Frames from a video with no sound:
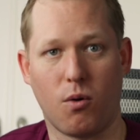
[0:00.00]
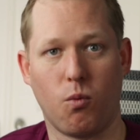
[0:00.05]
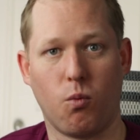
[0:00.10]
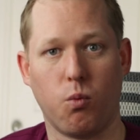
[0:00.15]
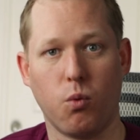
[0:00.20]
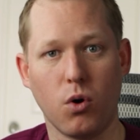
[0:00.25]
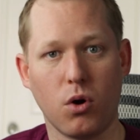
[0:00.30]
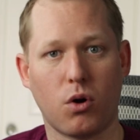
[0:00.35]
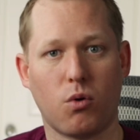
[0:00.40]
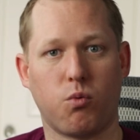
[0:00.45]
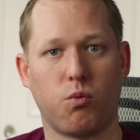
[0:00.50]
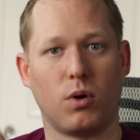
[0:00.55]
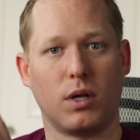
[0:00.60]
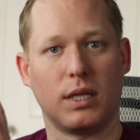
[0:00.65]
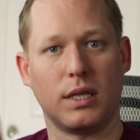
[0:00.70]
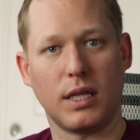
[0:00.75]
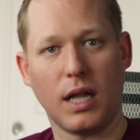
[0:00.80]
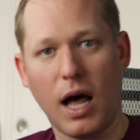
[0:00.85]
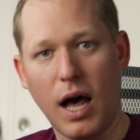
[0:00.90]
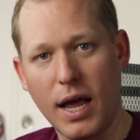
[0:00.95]
work
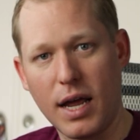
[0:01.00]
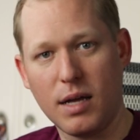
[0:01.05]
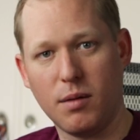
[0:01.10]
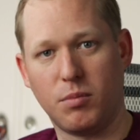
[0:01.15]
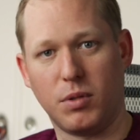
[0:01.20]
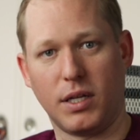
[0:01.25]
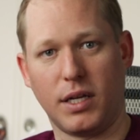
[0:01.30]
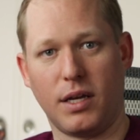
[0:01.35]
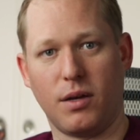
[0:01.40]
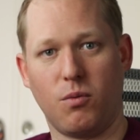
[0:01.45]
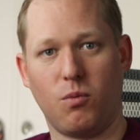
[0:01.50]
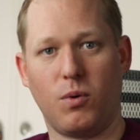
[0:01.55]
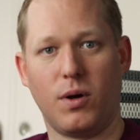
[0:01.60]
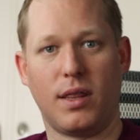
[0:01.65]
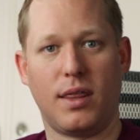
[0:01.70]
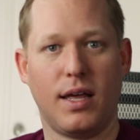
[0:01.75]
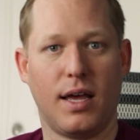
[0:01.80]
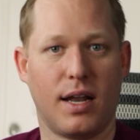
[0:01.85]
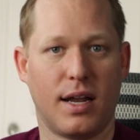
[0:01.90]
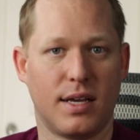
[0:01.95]
reliably
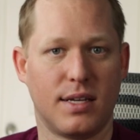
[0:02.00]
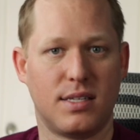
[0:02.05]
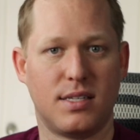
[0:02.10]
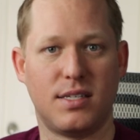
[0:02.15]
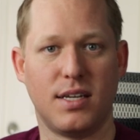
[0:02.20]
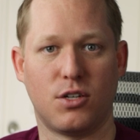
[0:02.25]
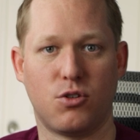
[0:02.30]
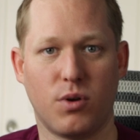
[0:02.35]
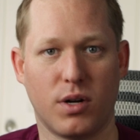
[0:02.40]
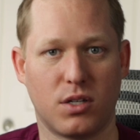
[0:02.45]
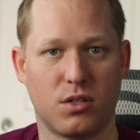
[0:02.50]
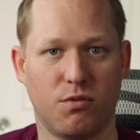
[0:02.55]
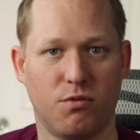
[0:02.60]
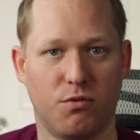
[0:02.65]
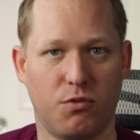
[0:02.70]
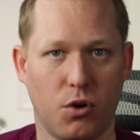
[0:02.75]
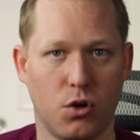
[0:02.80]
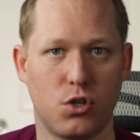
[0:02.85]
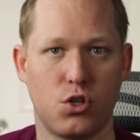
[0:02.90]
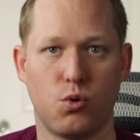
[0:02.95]
within a Citrix
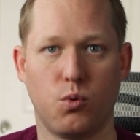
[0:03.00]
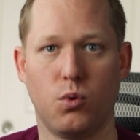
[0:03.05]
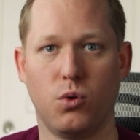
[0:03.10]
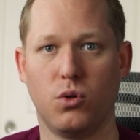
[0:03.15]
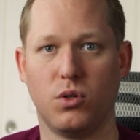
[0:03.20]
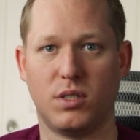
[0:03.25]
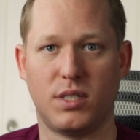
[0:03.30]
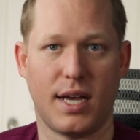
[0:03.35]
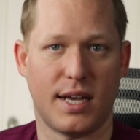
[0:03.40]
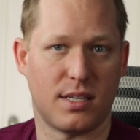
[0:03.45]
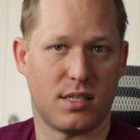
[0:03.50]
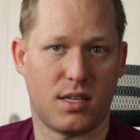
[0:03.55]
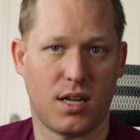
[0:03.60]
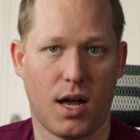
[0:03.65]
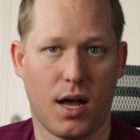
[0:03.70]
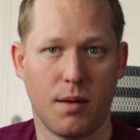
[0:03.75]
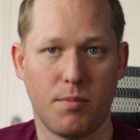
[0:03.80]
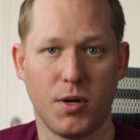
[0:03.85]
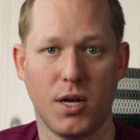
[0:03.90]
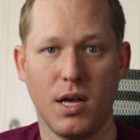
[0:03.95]
virtual
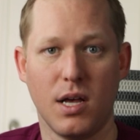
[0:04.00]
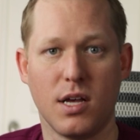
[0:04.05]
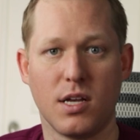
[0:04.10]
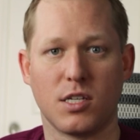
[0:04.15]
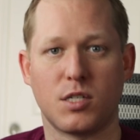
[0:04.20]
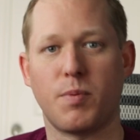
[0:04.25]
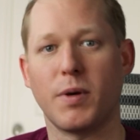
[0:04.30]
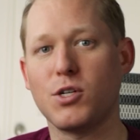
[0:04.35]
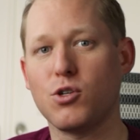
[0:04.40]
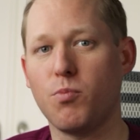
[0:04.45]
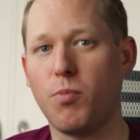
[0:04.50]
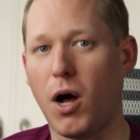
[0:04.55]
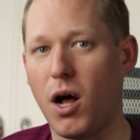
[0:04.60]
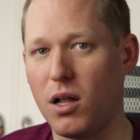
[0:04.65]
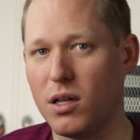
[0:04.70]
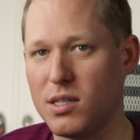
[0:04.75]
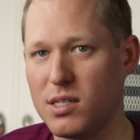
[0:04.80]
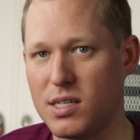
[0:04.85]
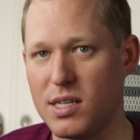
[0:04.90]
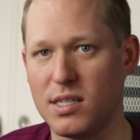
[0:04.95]
desktop, special
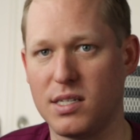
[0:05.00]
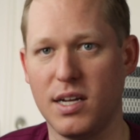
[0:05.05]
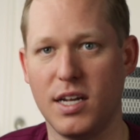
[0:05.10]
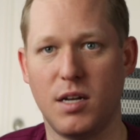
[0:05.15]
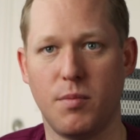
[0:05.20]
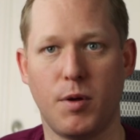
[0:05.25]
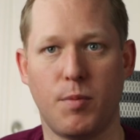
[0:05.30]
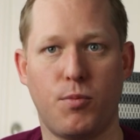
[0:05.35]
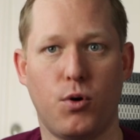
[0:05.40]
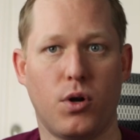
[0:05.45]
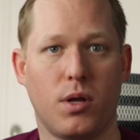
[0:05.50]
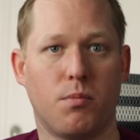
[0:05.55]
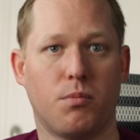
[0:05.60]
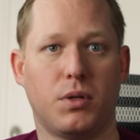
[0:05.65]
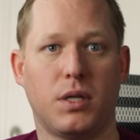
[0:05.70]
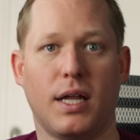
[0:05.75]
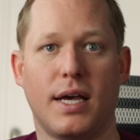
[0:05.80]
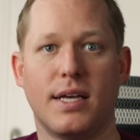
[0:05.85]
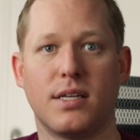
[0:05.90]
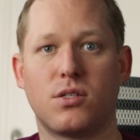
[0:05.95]
policies need to be put in
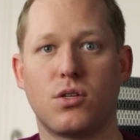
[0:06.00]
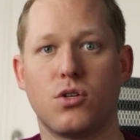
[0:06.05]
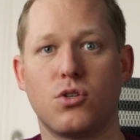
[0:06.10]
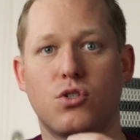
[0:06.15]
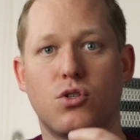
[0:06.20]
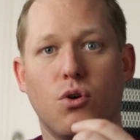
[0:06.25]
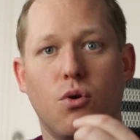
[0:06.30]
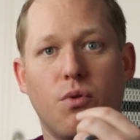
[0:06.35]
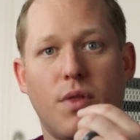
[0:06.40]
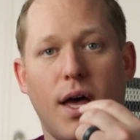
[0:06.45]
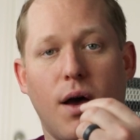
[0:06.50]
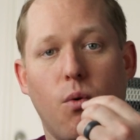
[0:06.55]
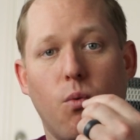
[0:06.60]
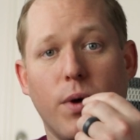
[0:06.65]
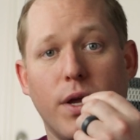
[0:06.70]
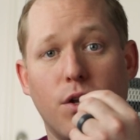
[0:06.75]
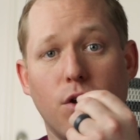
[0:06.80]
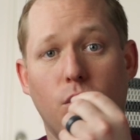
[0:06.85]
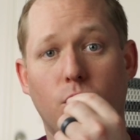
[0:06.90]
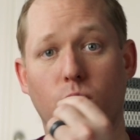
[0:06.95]
place so that
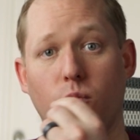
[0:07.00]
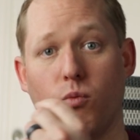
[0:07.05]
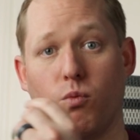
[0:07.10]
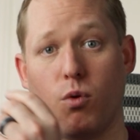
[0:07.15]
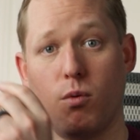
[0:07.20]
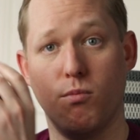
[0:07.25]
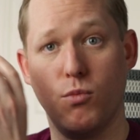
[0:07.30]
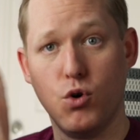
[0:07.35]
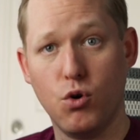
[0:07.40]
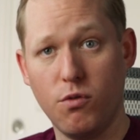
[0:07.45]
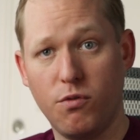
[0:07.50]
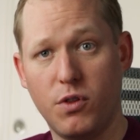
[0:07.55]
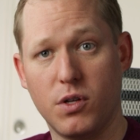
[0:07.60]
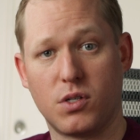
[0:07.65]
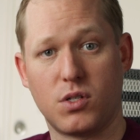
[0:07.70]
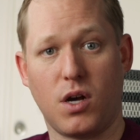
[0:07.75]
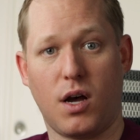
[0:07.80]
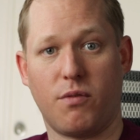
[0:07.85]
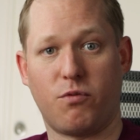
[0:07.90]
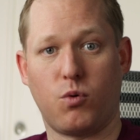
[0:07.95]
we don't remove the
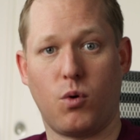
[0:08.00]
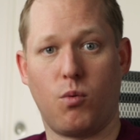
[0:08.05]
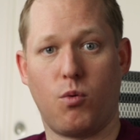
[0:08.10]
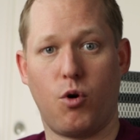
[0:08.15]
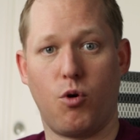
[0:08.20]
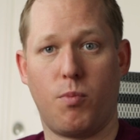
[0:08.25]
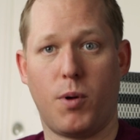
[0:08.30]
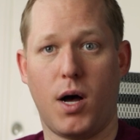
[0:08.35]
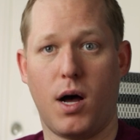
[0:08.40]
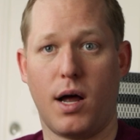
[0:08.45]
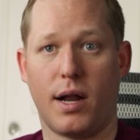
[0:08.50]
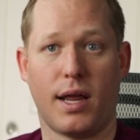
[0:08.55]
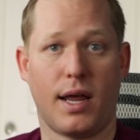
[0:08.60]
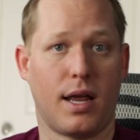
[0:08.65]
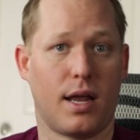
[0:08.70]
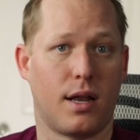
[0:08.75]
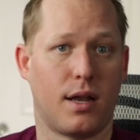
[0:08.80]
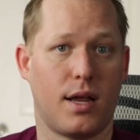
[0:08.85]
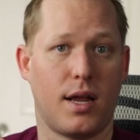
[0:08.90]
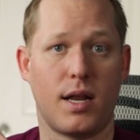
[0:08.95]
software robot
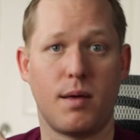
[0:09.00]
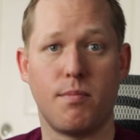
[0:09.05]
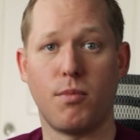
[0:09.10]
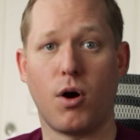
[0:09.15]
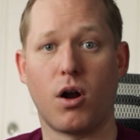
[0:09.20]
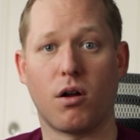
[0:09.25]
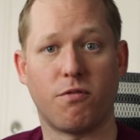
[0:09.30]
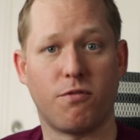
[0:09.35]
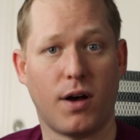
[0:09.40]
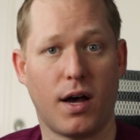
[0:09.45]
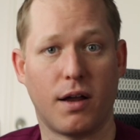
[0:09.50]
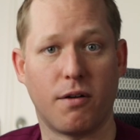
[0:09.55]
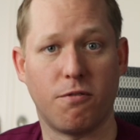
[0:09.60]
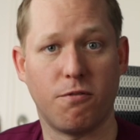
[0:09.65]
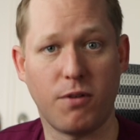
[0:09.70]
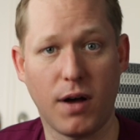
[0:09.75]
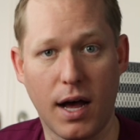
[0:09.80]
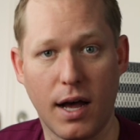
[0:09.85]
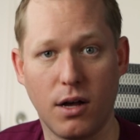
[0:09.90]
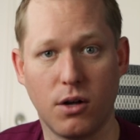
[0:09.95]
and any modified
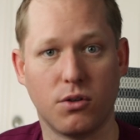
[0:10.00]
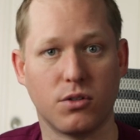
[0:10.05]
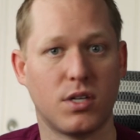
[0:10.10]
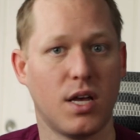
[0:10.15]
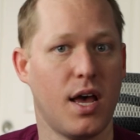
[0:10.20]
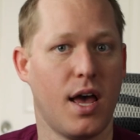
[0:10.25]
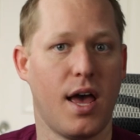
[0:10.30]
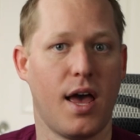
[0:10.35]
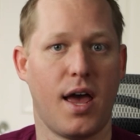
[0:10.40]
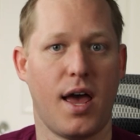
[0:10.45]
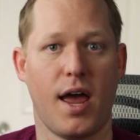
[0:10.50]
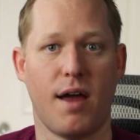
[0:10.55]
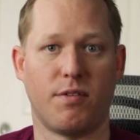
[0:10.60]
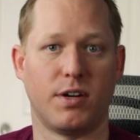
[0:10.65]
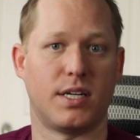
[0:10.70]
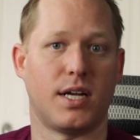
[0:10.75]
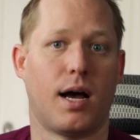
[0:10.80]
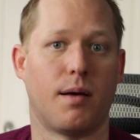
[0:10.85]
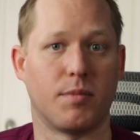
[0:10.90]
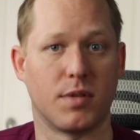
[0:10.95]
files
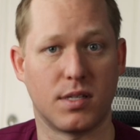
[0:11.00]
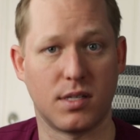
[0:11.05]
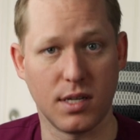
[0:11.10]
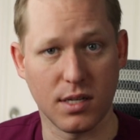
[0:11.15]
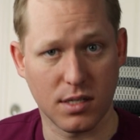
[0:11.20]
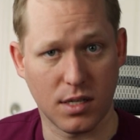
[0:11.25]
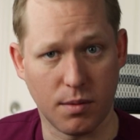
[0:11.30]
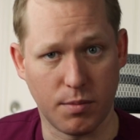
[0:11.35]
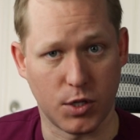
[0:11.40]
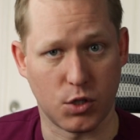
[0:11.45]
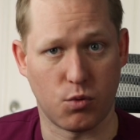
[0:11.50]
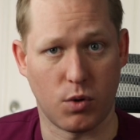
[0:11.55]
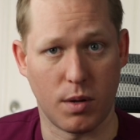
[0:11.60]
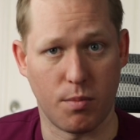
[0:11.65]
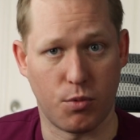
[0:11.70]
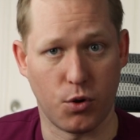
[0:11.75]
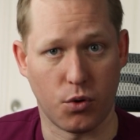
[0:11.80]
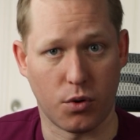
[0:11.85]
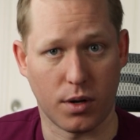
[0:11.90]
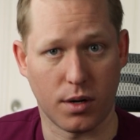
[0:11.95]
every time the system is
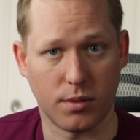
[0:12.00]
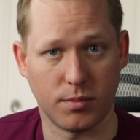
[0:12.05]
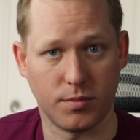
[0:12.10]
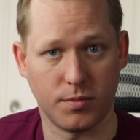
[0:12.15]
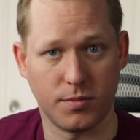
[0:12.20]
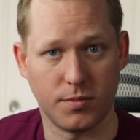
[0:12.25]
rebooted.